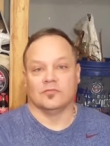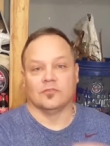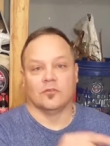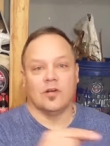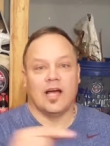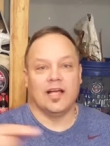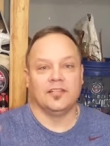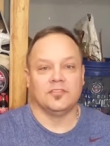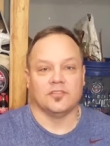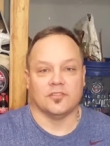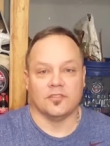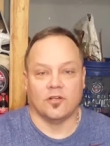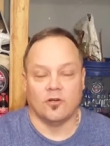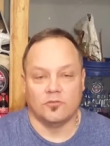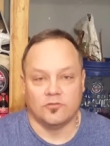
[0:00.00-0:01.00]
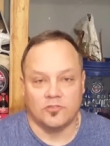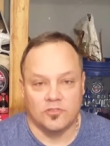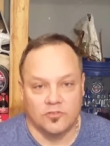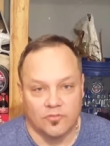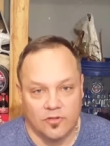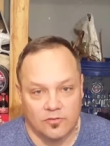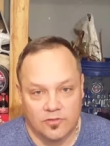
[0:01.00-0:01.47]
Verizon owns
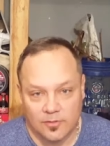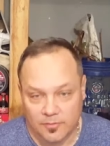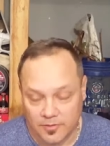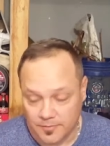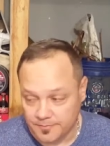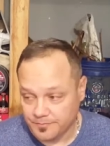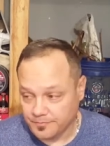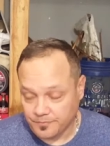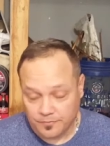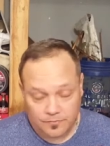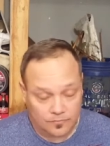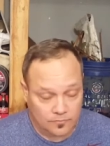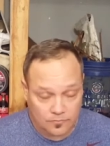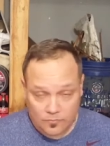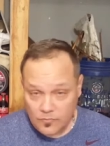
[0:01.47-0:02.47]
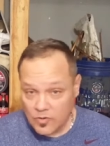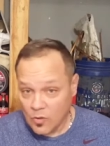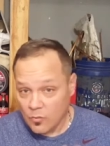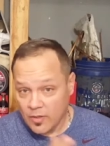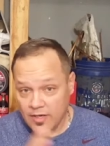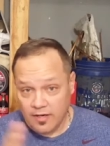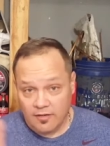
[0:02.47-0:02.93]
this phone number.
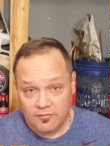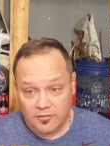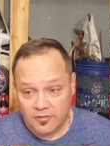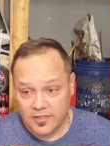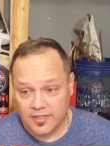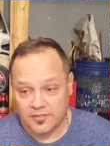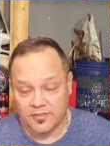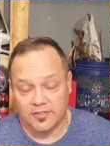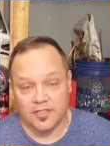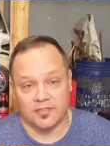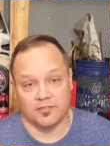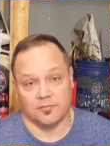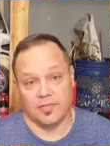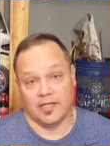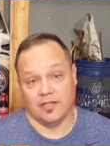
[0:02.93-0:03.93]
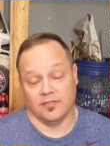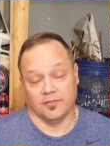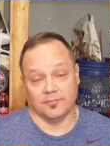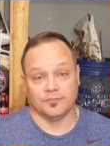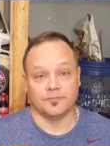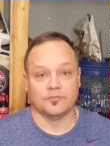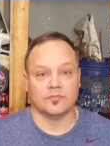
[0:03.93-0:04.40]
Whatever it is, it doesn't matter.
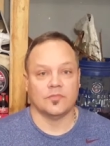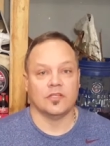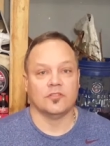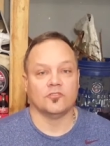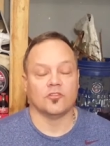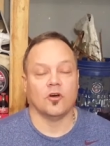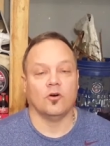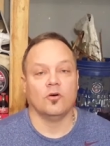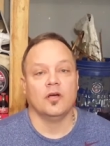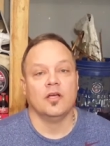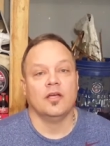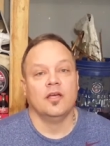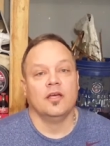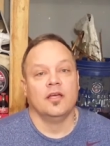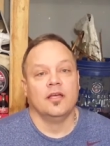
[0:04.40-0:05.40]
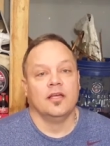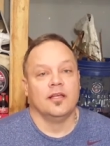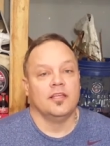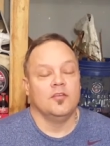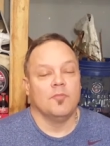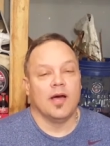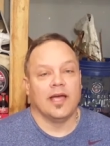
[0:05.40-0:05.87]
So
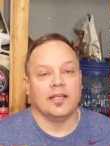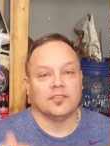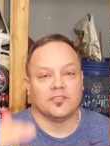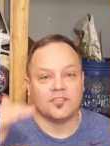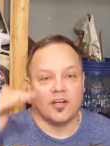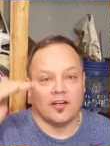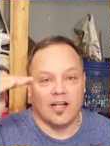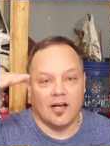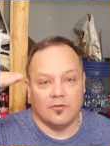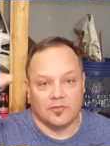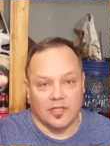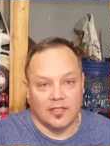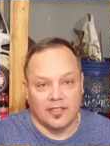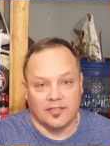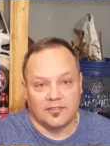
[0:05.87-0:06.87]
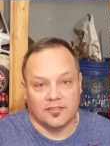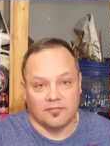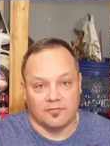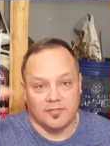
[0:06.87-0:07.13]
you might start out with a list of